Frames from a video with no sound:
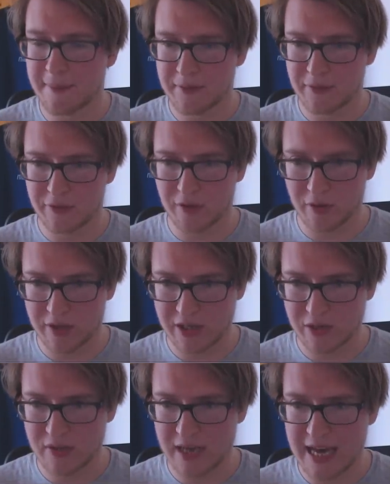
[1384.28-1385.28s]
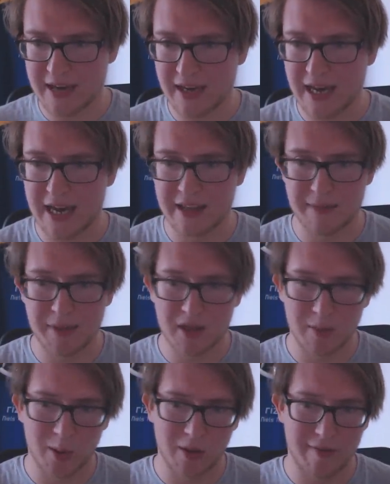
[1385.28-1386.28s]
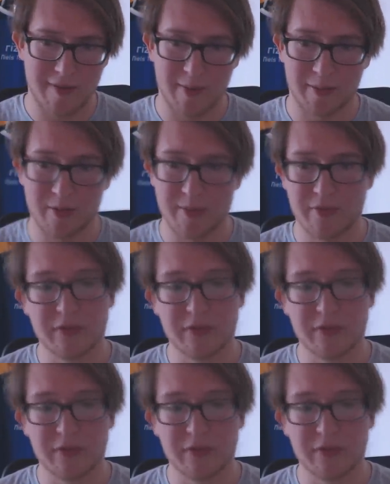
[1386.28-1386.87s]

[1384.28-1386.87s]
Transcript: So they do that, and they pick up all of them and KRIMZ.